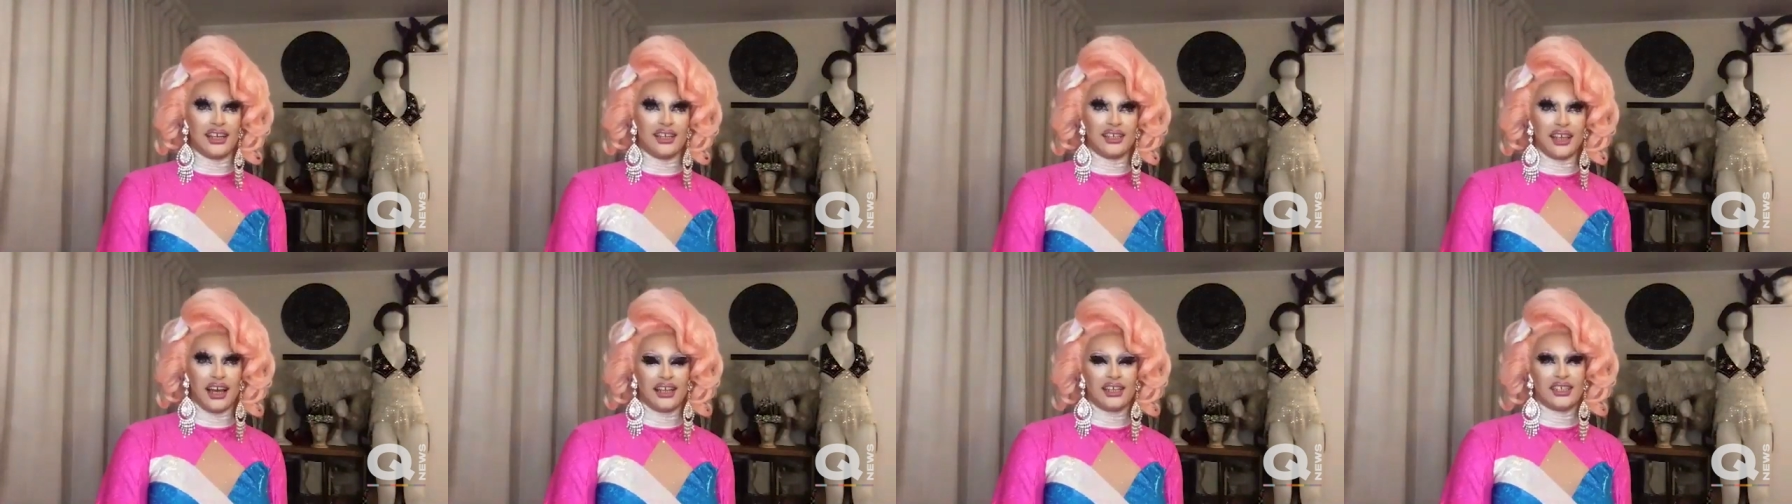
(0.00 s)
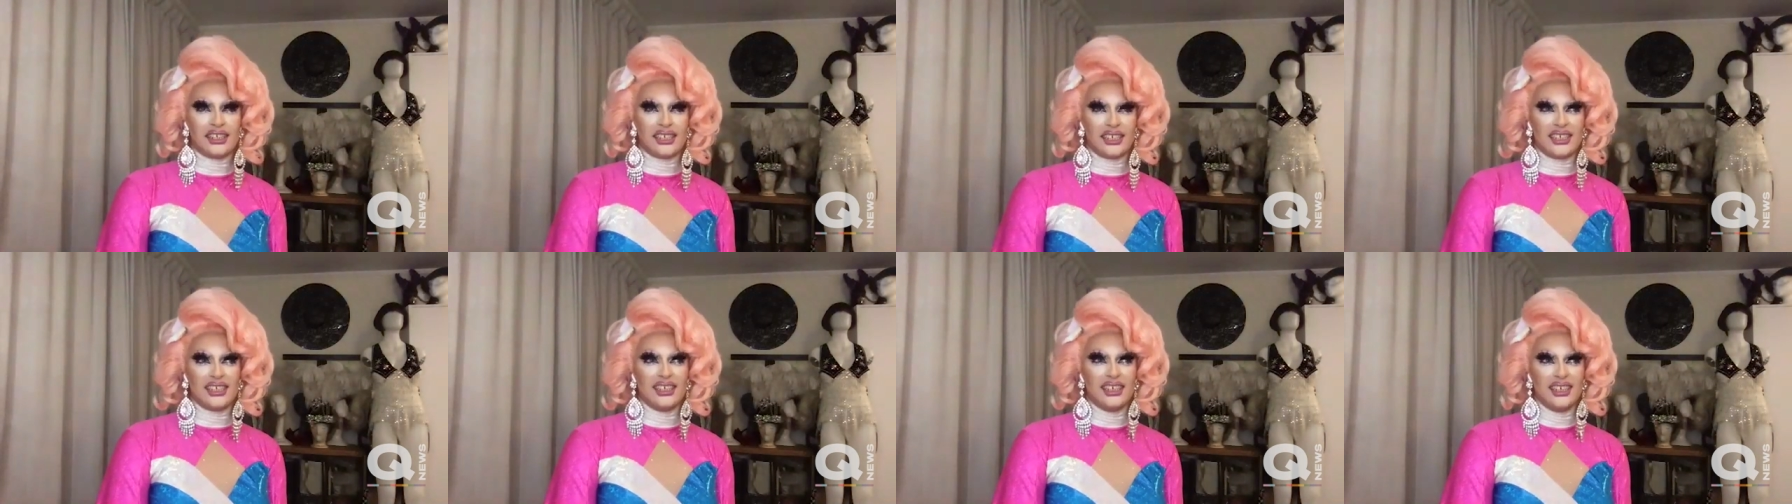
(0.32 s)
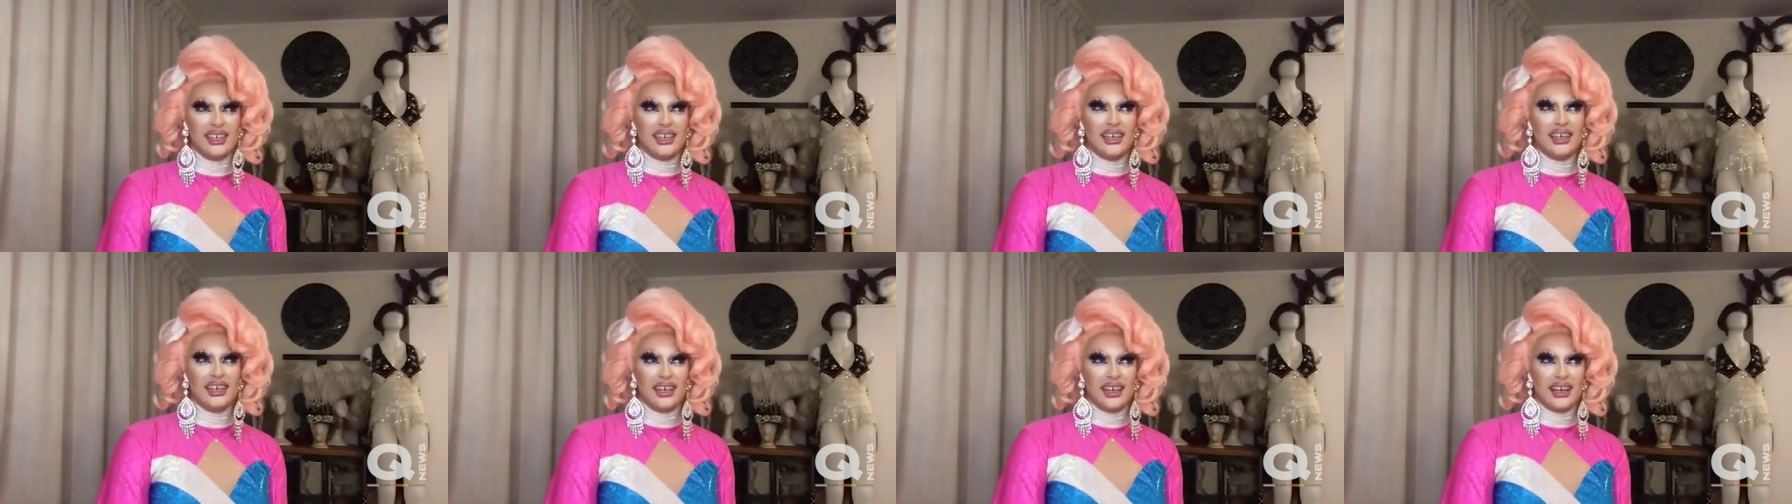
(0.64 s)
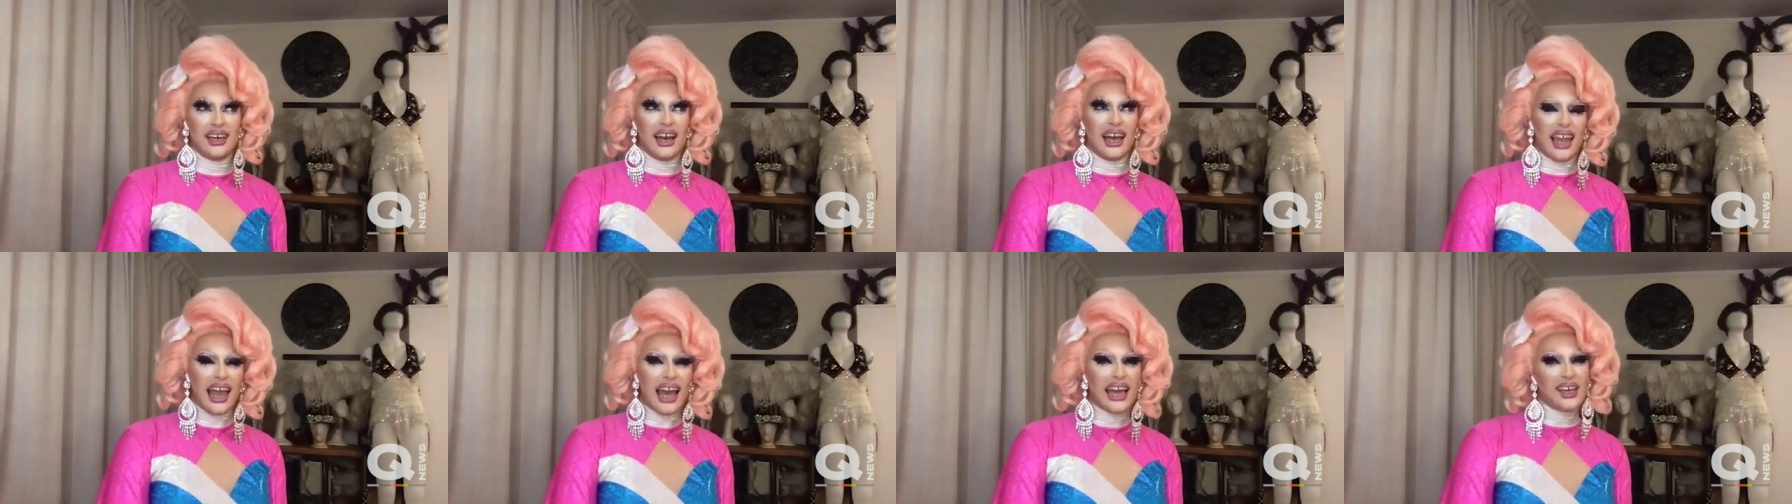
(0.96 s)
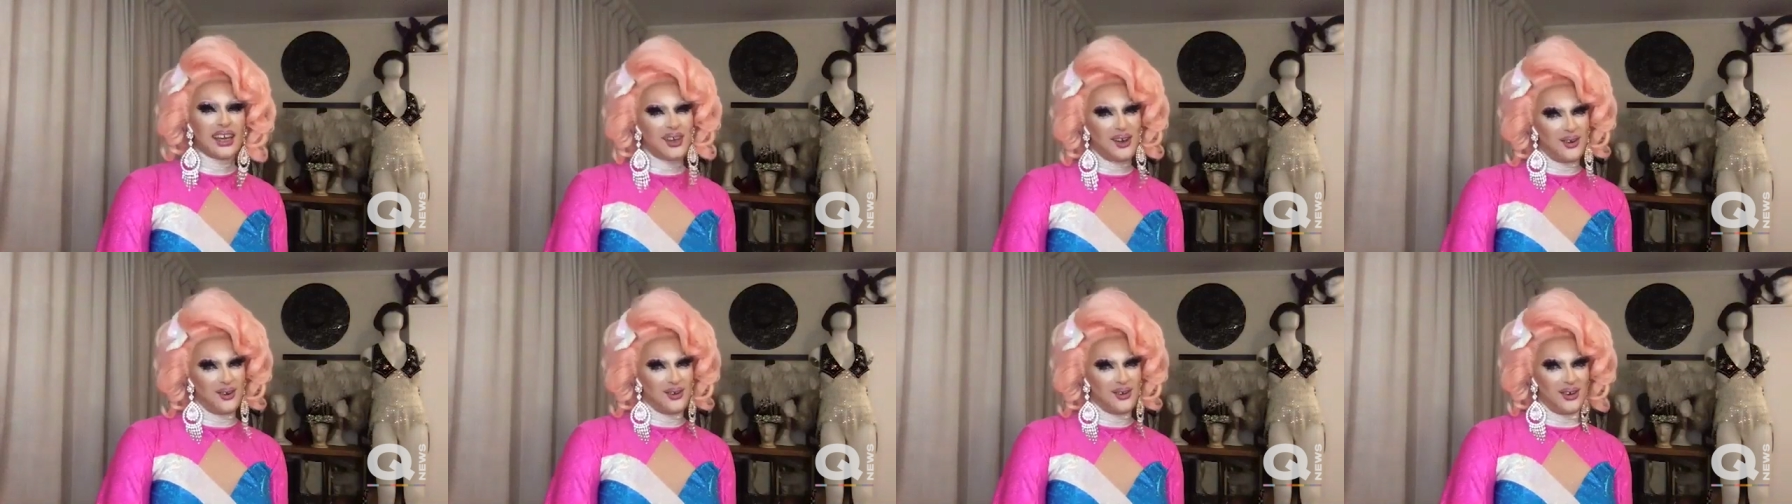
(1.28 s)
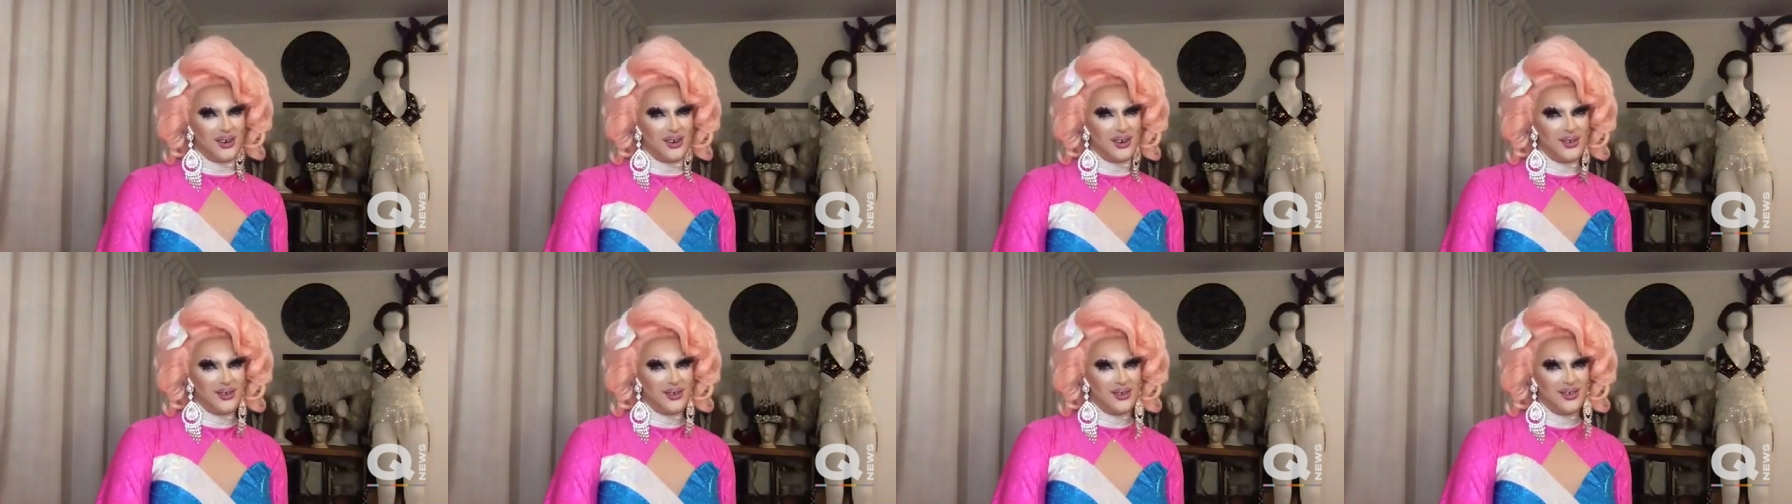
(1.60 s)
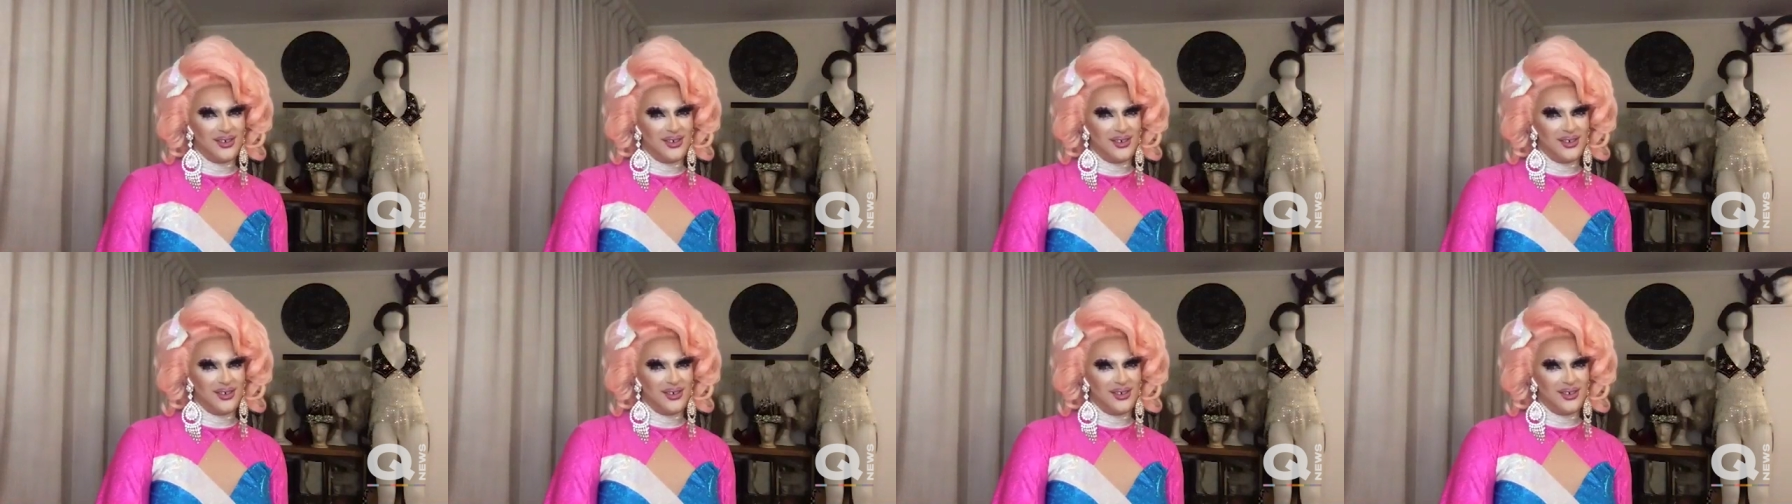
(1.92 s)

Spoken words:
I like Coco.